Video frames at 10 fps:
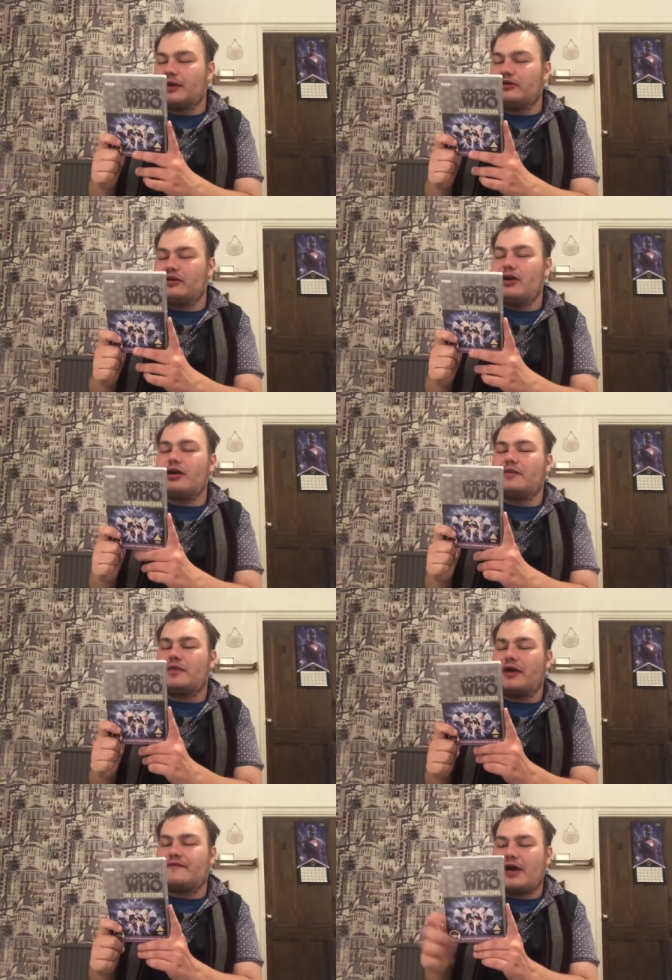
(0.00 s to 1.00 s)
Here,
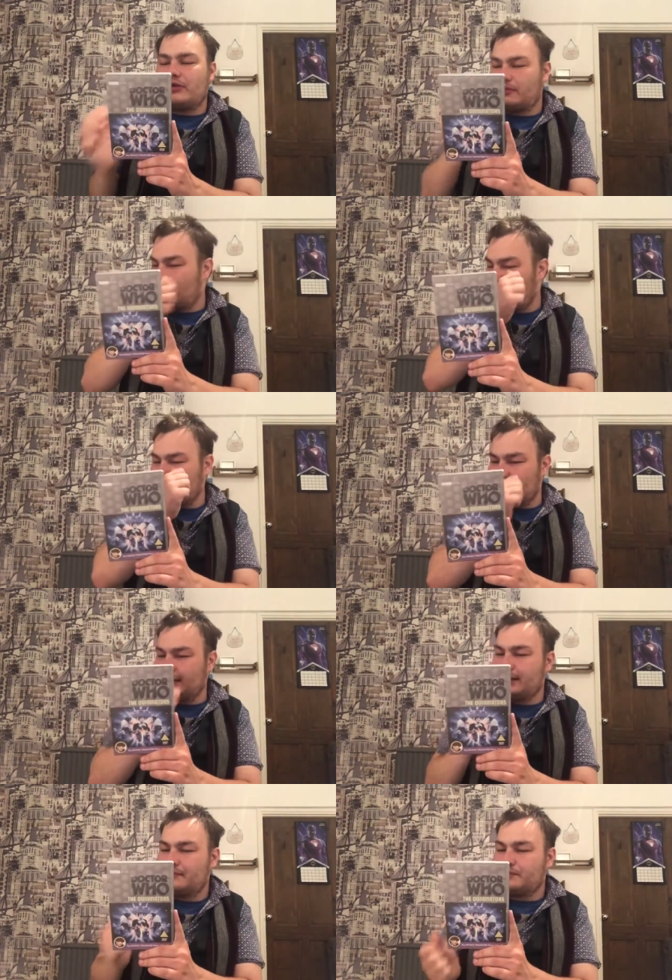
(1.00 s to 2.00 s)
they are very
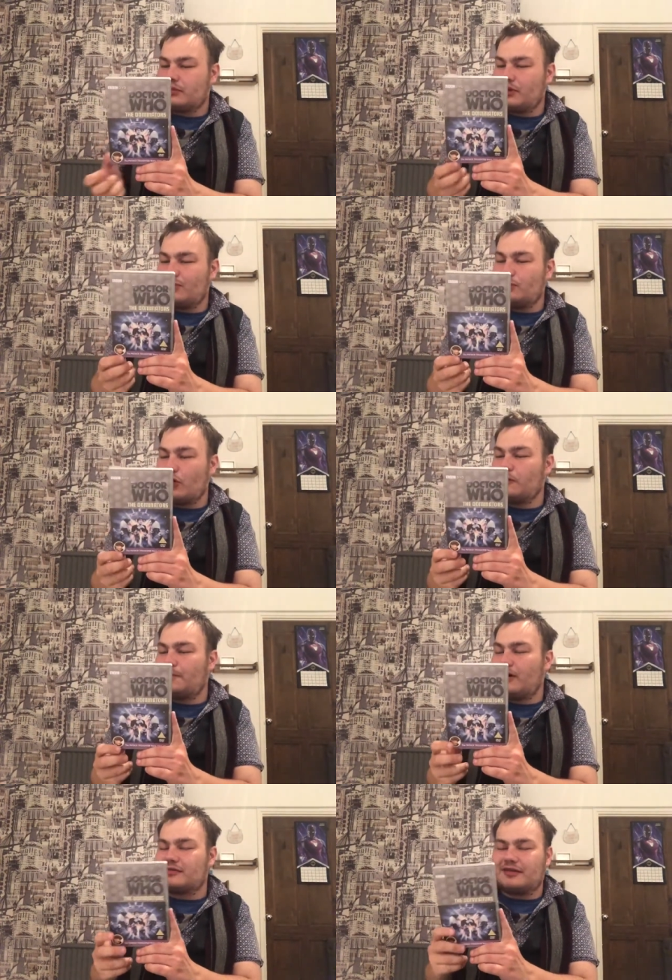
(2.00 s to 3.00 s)
definitely
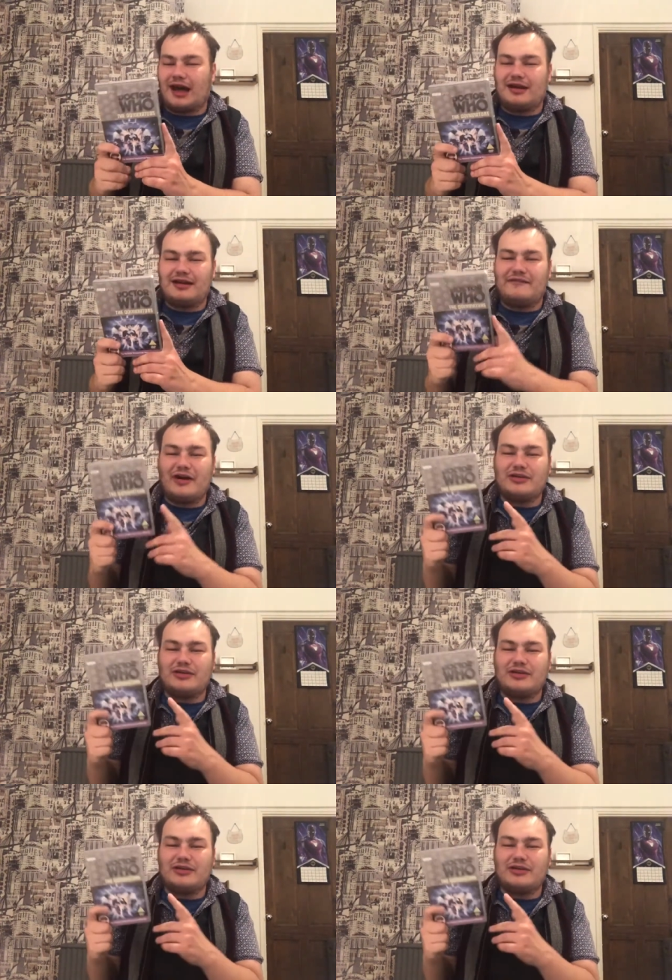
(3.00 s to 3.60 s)
robots, and they've